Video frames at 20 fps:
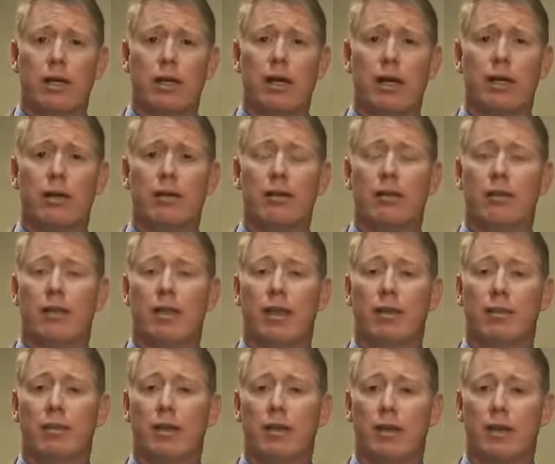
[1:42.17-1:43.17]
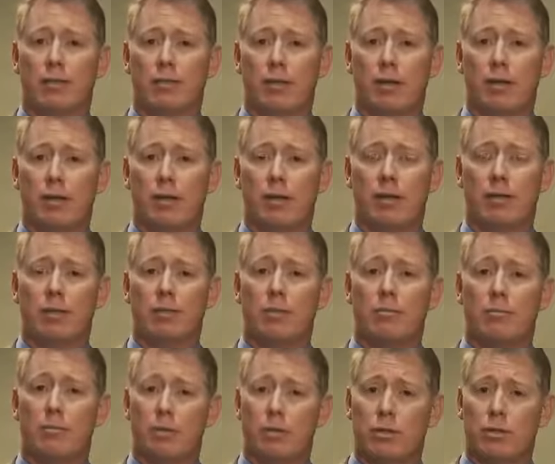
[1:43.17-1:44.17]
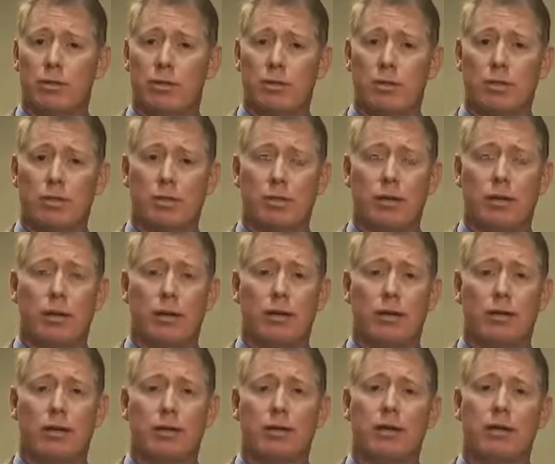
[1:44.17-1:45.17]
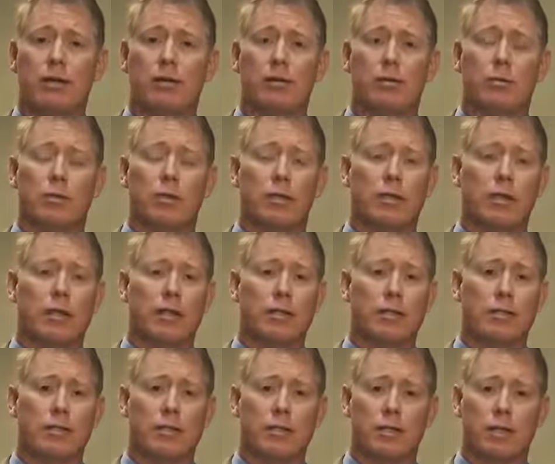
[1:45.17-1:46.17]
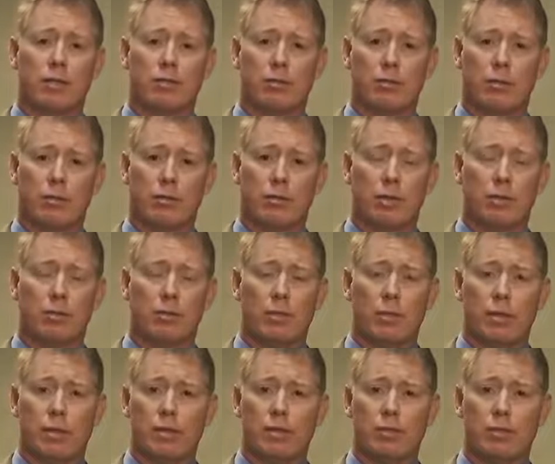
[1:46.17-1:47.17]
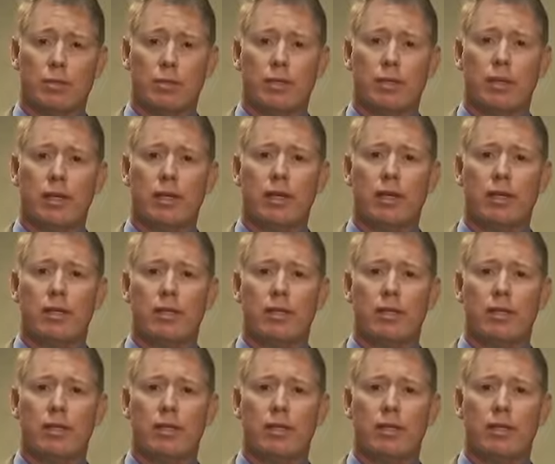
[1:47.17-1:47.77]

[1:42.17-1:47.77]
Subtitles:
and that the company that produces the scanner is one that has an exceptional reputation.